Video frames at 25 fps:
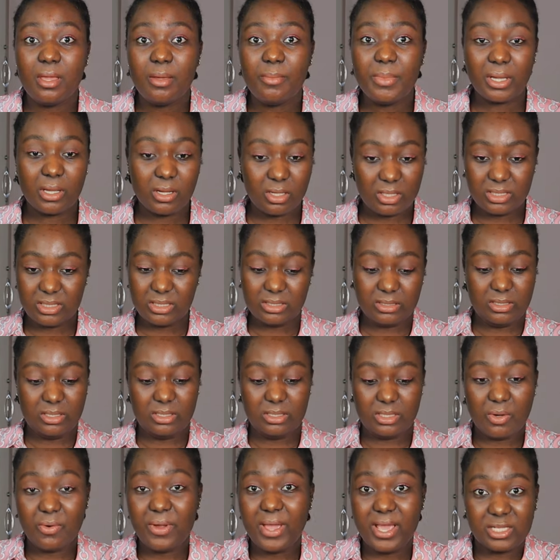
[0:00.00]
because
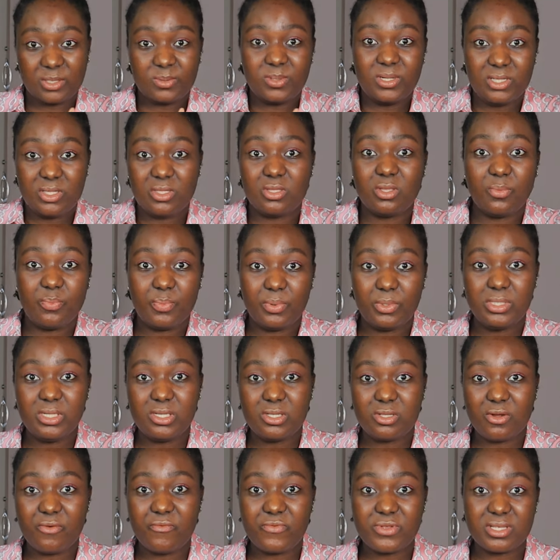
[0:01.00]
they'll explain to the
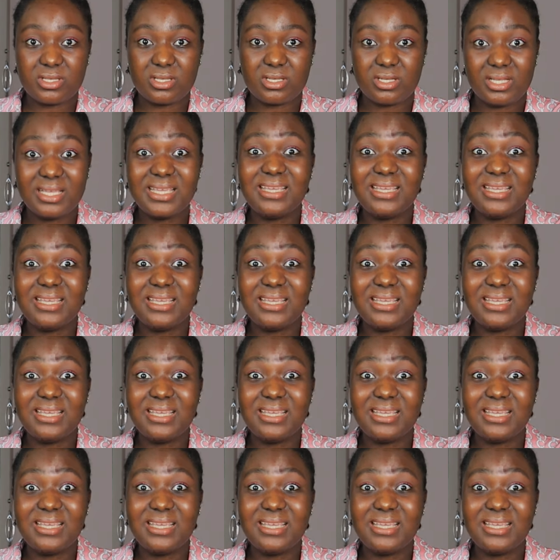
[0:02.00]
police officer